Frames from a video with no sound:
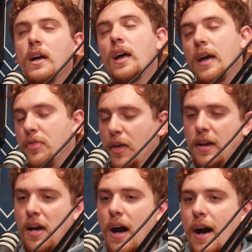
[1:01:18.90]
And thank
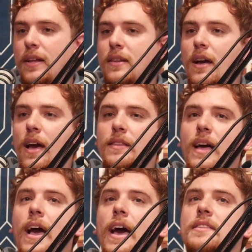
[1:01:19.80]
God. And
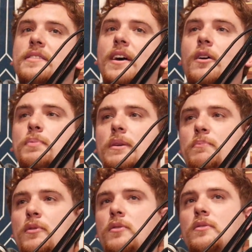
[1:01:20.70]
I had to tell
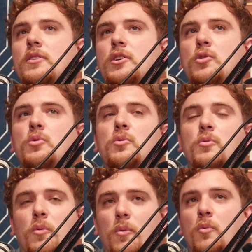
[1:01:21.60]
people who
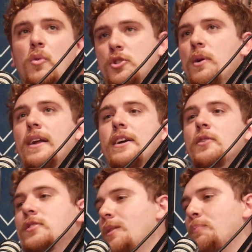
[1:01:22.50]
were trying to go
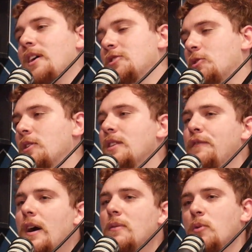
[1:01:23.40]
to the press screening the
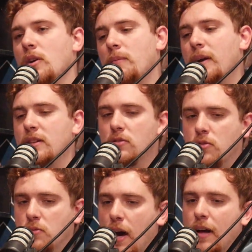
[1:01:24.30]
following morning, I'm like, do
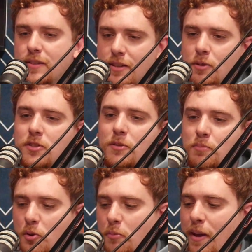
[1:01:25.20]
not go see
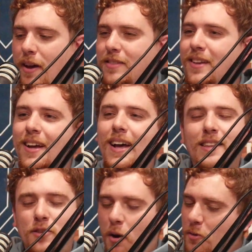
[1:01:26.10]
Pool Man.
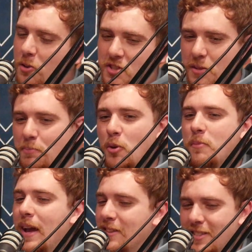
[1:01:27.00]
Don't go see Pool
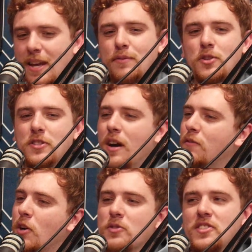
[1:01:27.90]
Man. Save yourself.
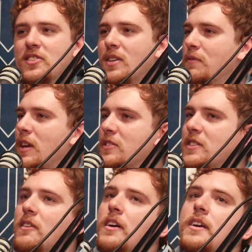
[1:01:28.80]
Go see something else. And
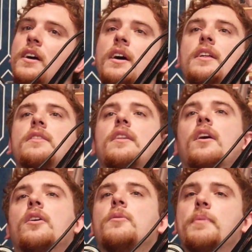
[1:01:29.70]
they're like,
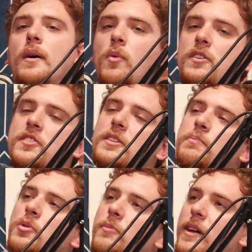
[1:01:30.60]
no, but I want to see
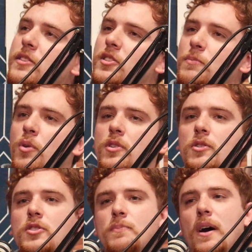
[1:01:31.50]
Pool Man to support
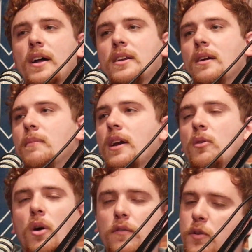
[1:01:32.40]
Chris Pine. And I'm like,
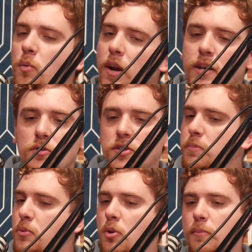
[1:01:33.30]
well, if you want to go see
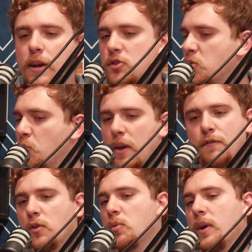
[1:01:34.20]
Pool Man, just wait
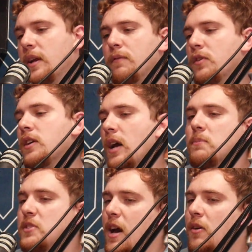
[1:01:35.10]
for whenever it
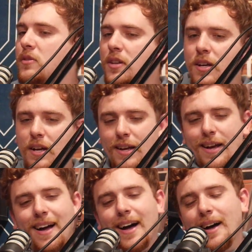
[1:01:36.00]
comes out.
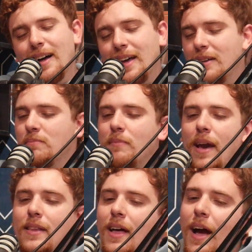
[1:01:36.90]
Okay.
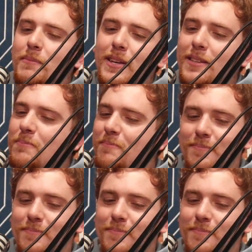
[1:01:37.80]
Man, I mean,